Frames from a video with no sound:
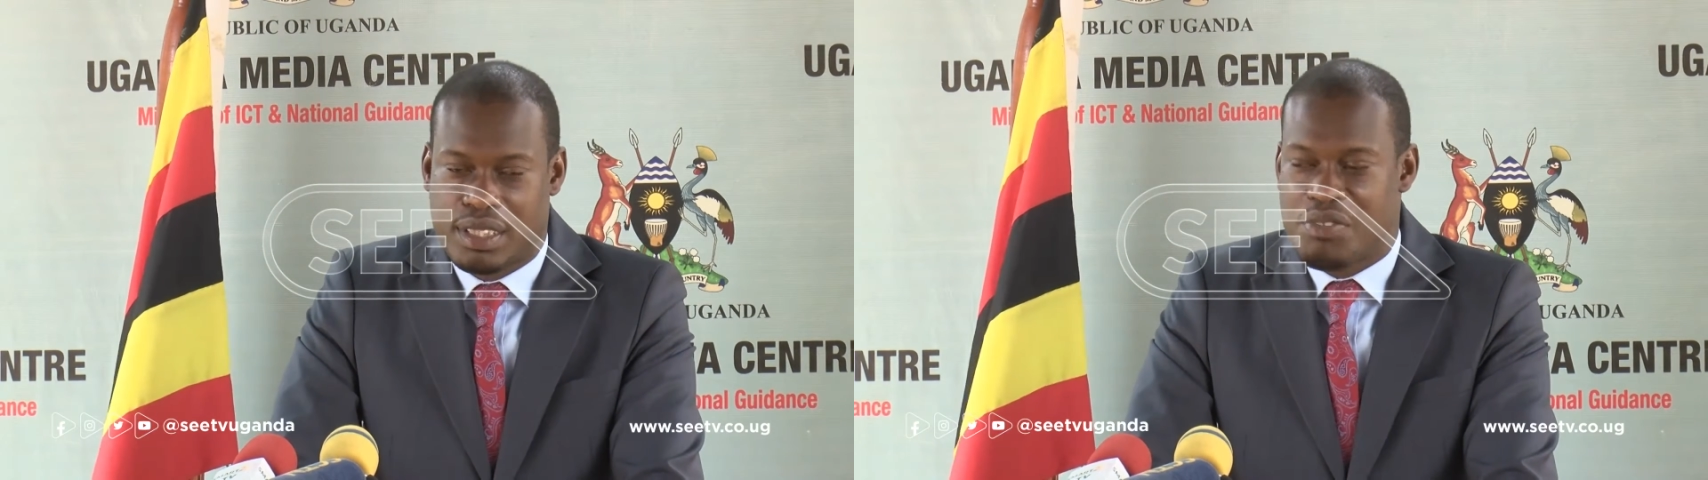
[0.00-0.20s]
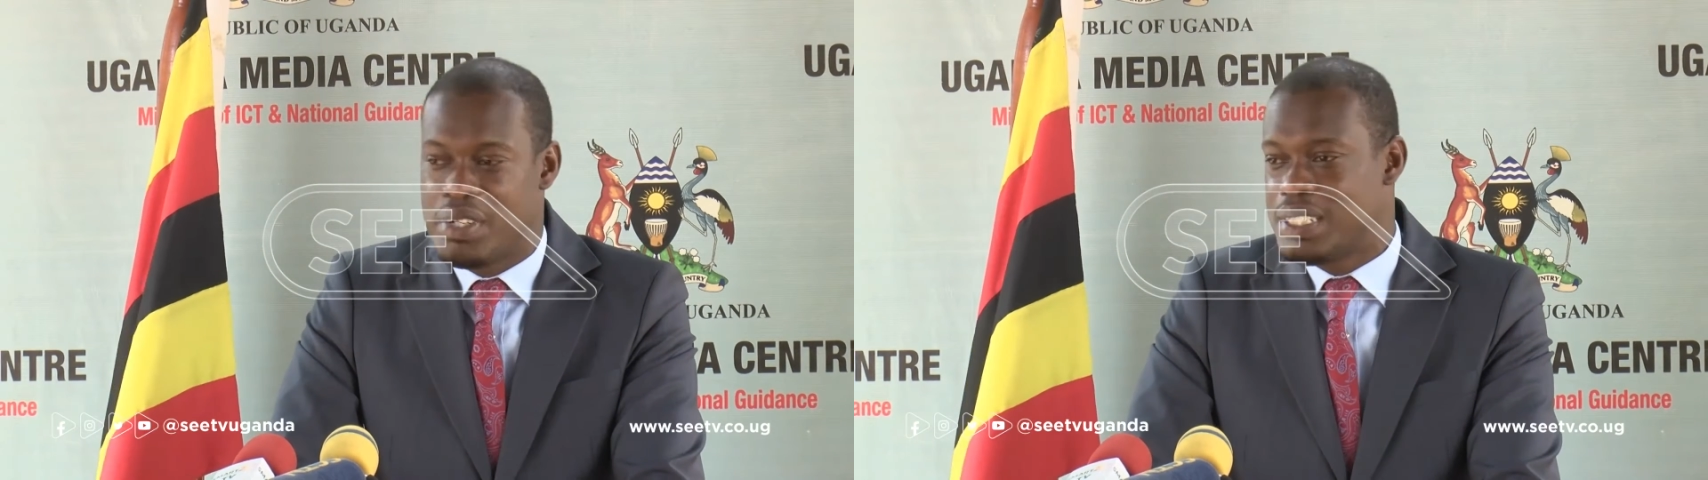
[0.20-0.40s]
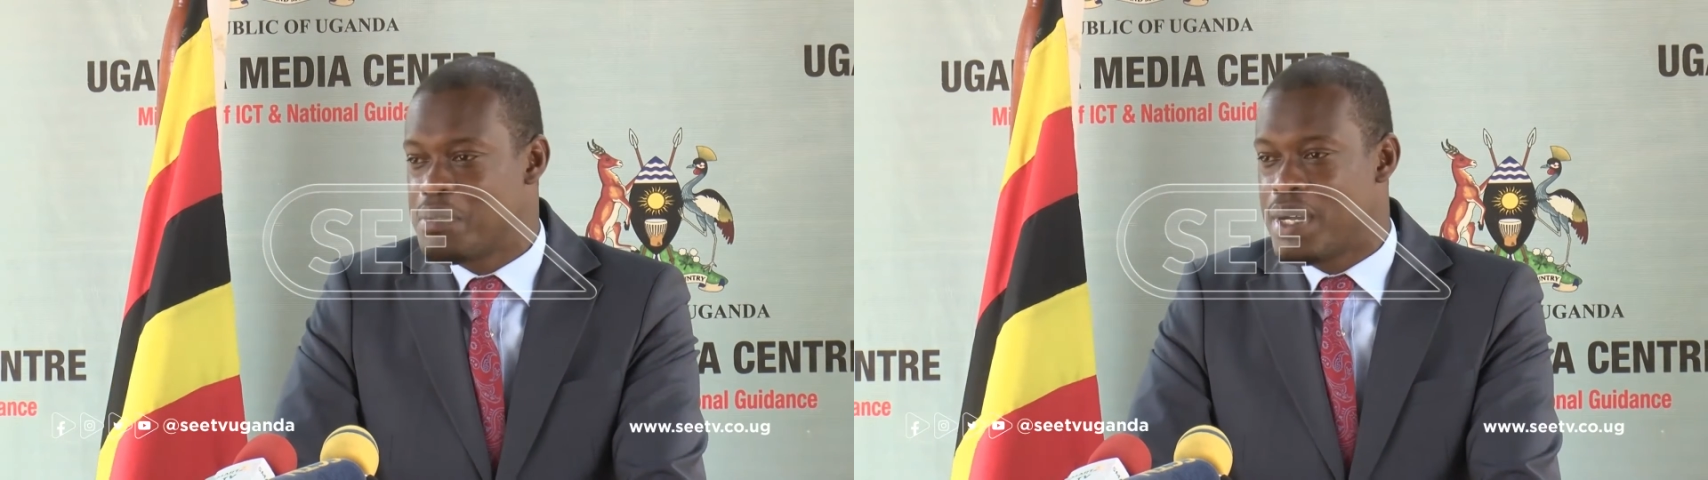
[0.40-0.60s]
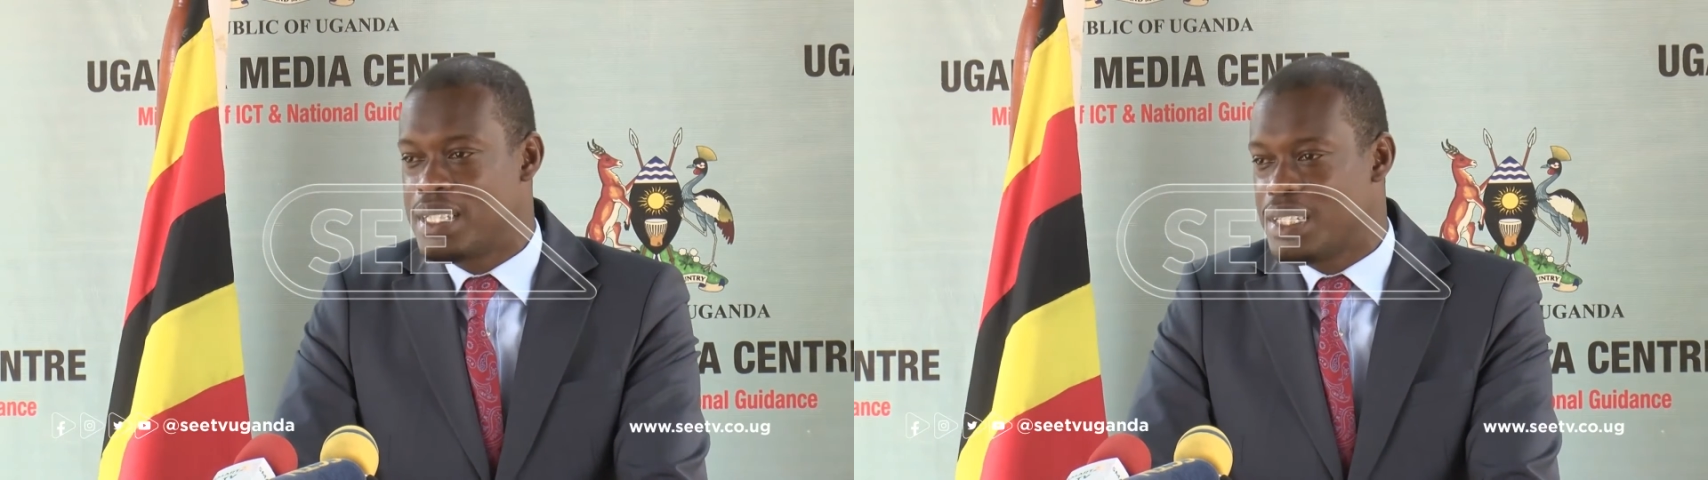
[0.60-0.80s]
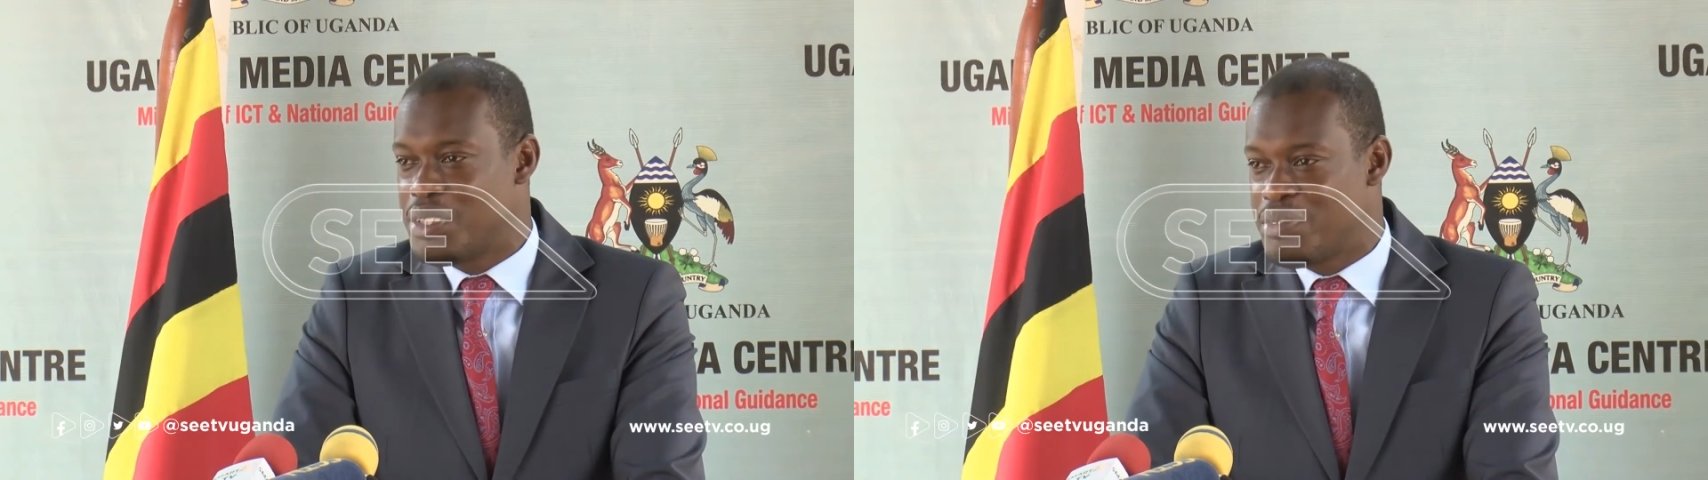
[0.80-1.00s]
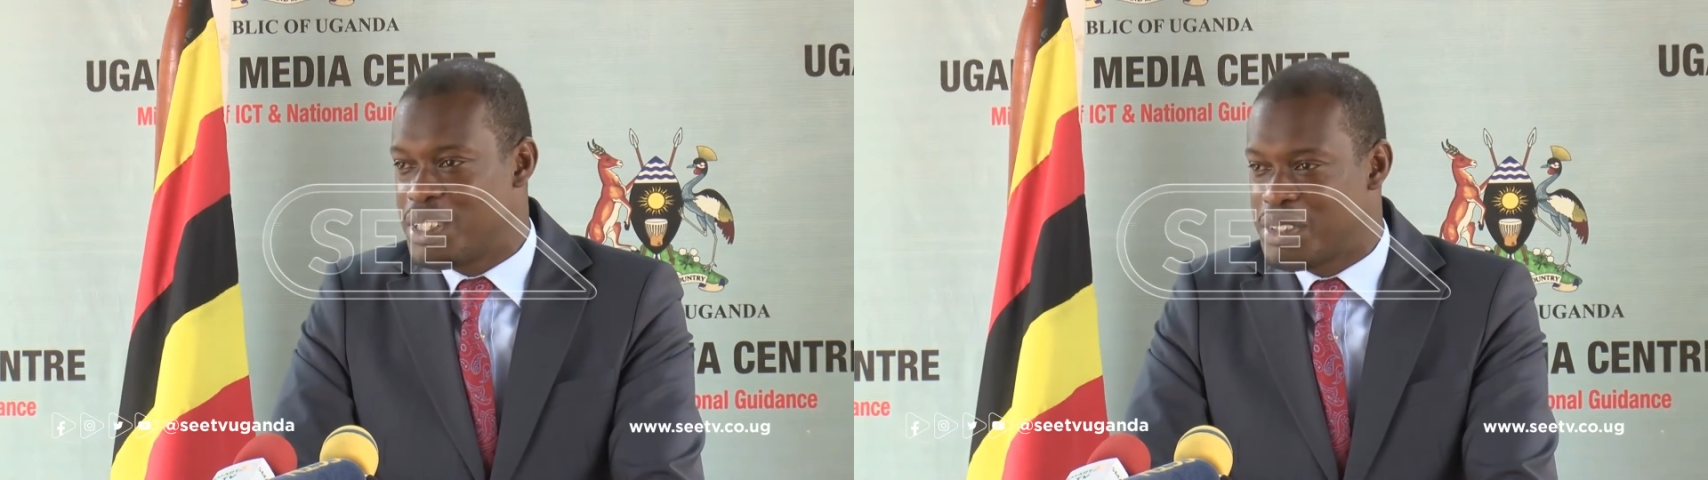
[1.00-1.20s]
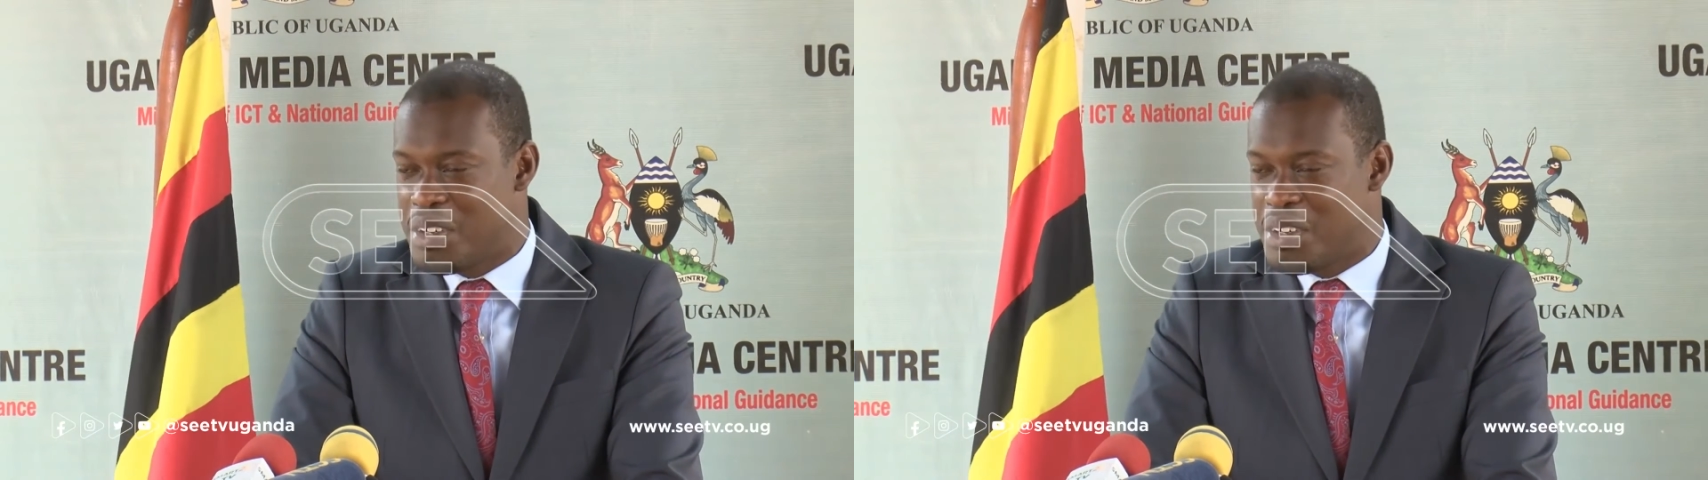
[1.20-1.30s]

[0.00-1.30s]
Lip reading: 70% of the